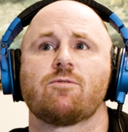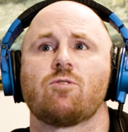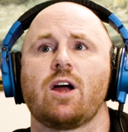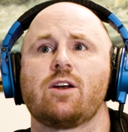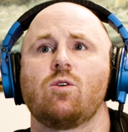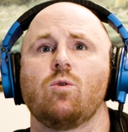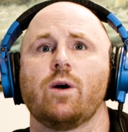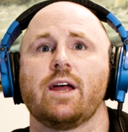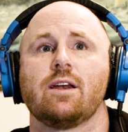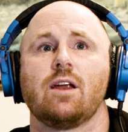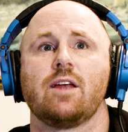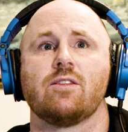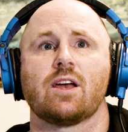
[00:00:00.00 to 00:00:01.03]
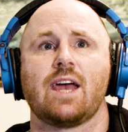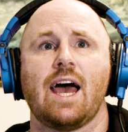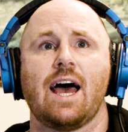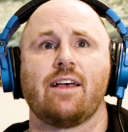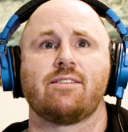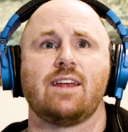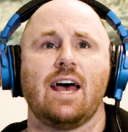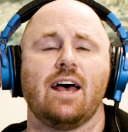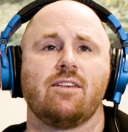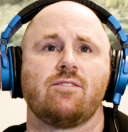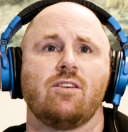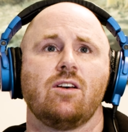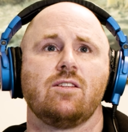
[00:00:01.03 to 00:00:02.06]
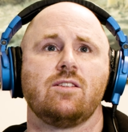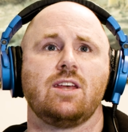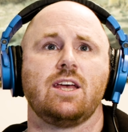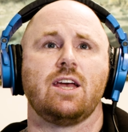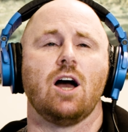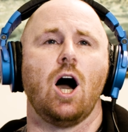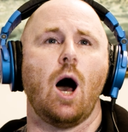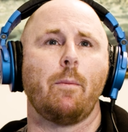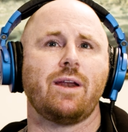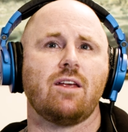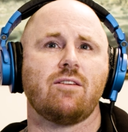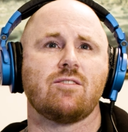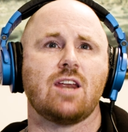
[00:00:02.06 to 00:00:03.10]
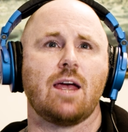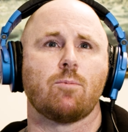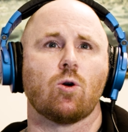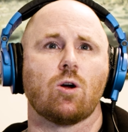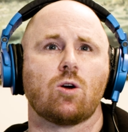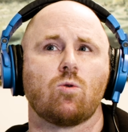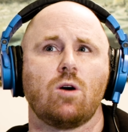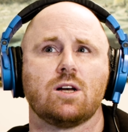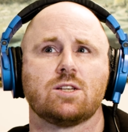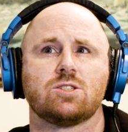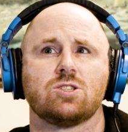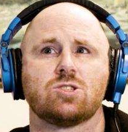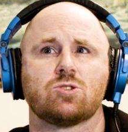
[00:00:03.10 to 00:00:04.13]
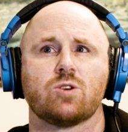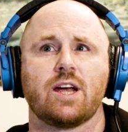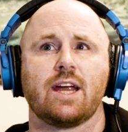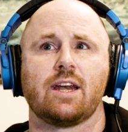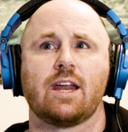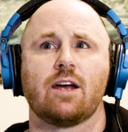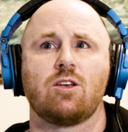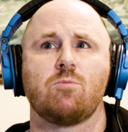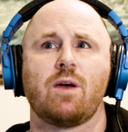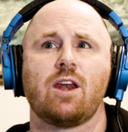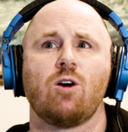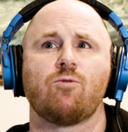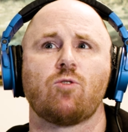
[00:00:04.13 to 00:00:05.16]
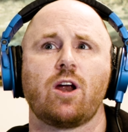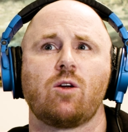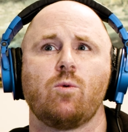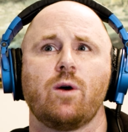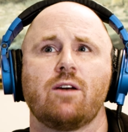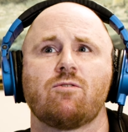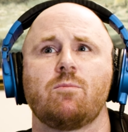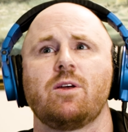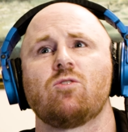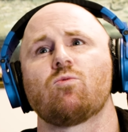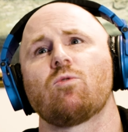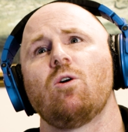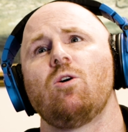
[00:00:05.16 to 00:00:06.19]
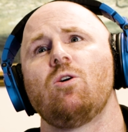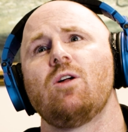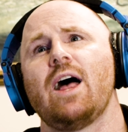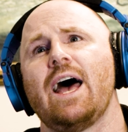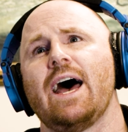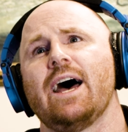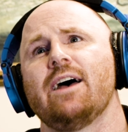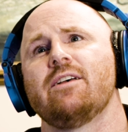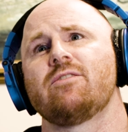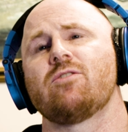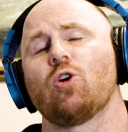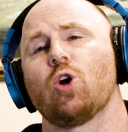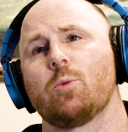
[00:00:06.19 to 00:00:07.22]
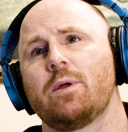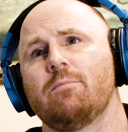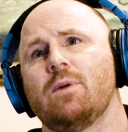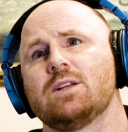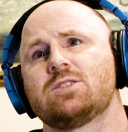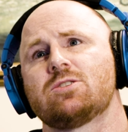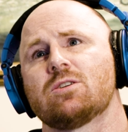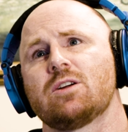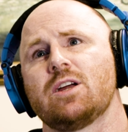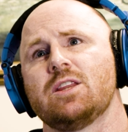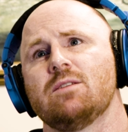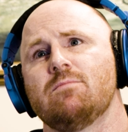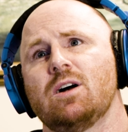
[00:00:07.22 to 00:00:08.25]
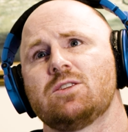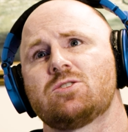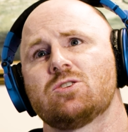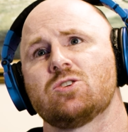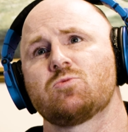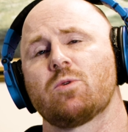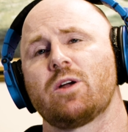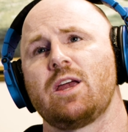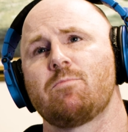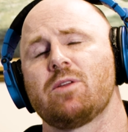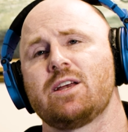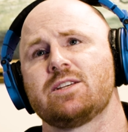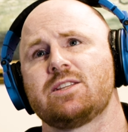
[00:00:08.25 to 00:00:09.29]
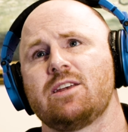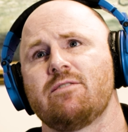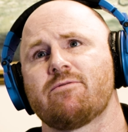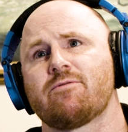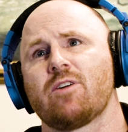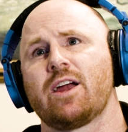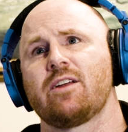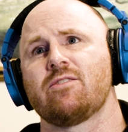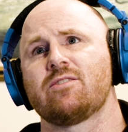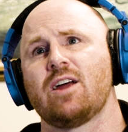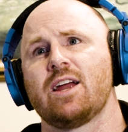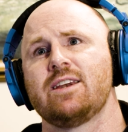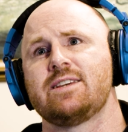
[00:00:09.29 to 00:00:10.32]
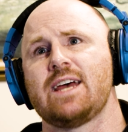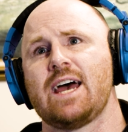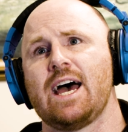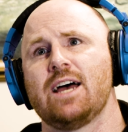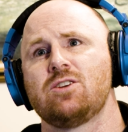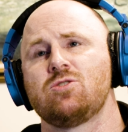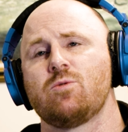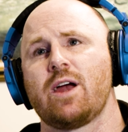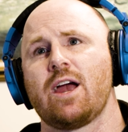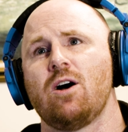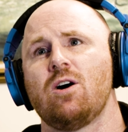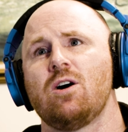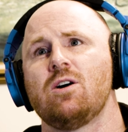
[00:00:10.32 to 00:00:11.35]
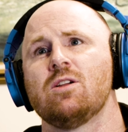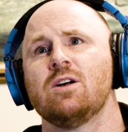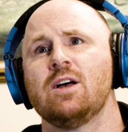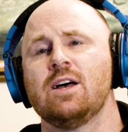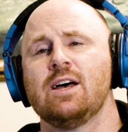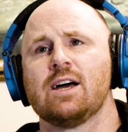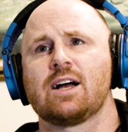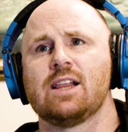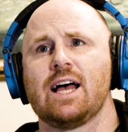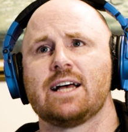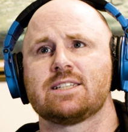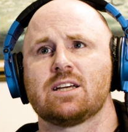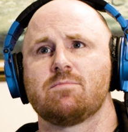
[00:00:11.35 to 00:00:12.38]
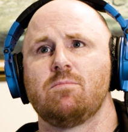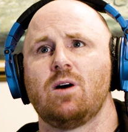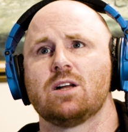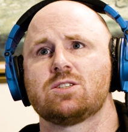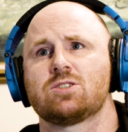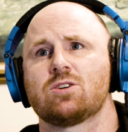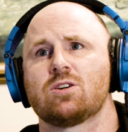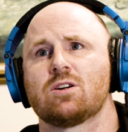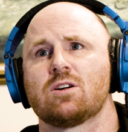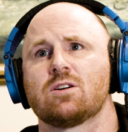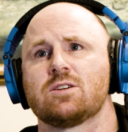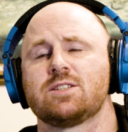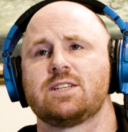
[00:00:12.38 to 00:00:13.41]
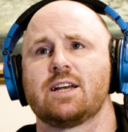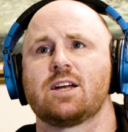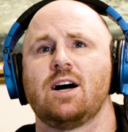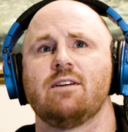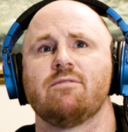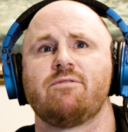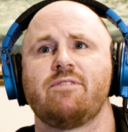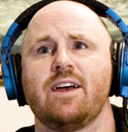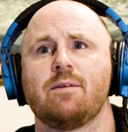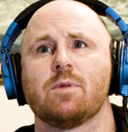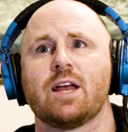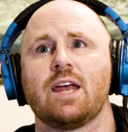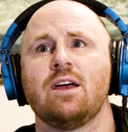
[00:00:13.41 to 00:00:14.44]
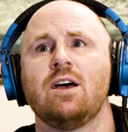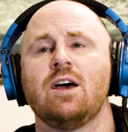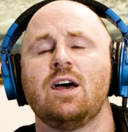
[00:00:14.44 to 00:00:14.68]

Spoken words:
Fred Gwynne in the cast as the ominous neighbor across the street. Now, you may know Fred Gwynne from his role as Herman Munster in The Munsters, where he plays the Frankenstein dad to a all-classic monster sitcom family.